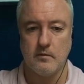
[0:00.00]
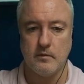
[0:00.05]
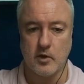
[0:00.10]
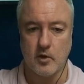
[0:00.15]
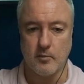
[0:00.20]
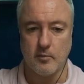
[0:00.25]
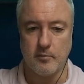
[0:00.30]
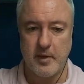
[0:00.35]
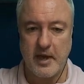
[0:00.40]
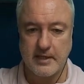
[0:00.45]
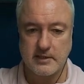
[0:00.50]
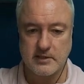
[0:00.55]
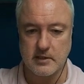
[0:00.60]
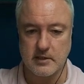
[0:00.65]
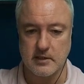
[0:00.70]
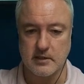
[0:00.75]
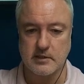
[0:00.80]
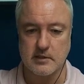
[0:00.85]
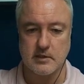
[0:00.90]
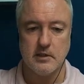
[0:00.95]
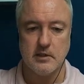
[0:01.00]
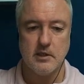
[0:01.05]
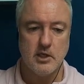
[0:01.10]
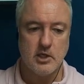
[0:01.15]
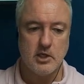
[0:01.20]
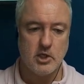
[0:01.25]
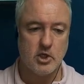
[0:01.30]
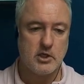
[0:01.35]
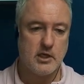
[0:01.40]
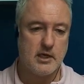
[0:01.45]
We go back to this,
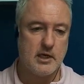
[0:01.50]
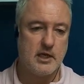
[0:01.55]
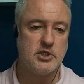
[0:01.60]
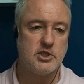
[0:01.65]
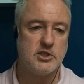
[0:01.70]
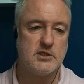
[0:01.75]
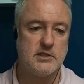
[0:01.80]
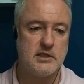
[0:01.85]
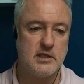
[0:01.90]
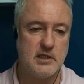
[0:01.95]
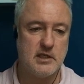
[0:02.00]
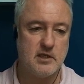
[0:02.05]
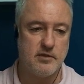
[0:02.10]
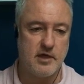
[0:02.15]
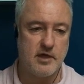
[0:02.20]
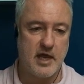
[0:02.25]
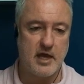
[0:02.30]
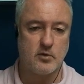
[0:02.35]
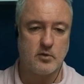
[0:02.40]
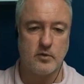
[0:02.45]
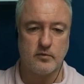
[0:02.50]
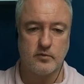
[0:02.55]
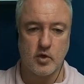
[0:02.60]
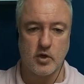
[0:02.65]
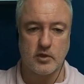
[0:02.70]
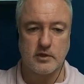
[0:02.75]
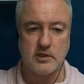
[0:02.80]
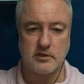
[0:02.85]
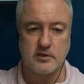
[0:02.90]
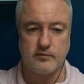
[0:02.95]
you can actually see that we've
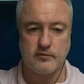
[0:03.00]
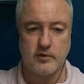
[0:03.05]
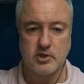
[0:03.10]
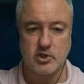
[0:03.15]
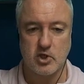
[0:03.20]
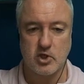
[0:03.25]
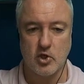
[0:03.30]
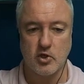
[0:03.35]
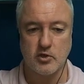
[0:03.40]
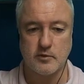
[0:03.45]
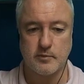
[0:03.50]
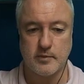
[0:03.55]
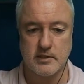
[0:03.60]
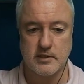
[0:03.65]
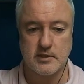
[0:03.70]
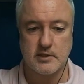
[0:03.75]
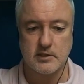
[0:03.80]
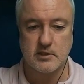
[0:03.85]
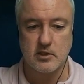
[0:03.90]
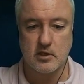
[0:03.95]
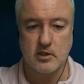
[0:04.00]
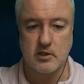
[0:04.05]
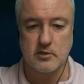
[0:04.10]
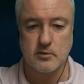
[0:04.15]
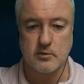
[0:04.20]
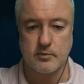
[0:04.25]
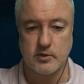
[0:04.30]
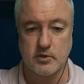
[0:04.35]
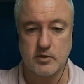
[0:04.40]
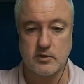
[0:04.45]
got these fresh lows, but this has started
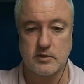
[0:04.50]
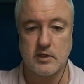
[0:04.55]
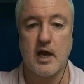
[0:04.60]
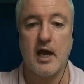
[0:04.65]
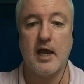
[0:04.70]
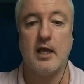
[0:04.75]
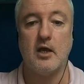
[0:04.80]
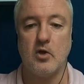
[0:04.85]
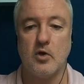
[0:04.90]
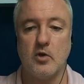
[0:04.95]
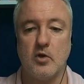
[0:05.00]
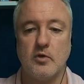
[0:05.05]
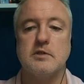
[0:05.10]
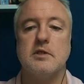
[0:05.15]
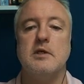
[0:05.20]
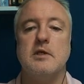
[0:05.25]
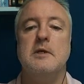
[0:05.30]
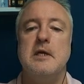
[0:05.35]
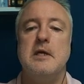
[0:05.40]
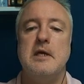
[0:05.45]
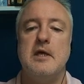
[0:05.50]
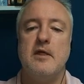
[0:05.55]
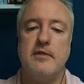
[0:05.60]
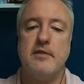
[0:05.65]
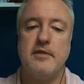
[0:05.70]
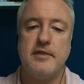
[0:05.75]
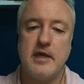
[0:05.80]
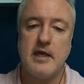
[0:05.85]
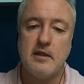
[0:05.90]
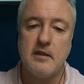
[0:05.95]
to produce higher lows.
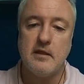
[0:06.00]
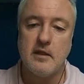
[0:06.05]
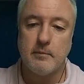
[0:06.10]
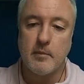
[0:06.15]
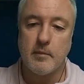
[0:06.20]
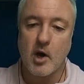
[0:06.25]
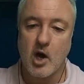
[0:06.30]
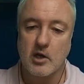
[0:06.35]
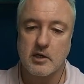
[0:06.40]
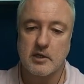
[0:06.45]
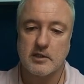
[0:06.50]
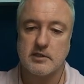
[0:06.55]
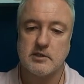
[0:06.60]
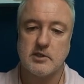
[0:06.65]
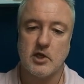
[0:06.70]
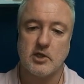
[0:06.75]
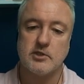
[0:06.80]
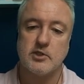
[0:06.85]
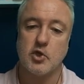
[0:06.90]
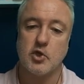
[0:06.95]
Then the market starts